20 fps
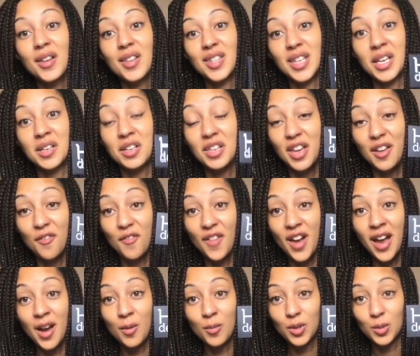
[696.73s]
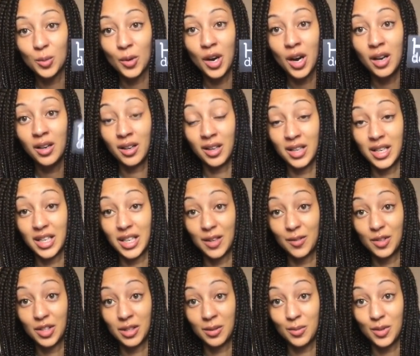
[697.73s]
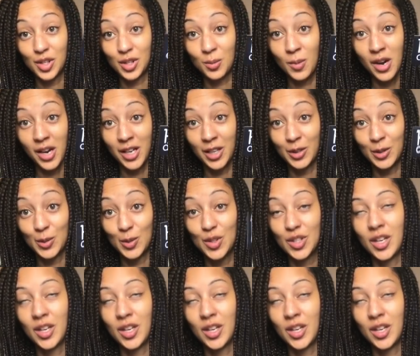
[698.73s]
saying that they found one and it gives them a smile.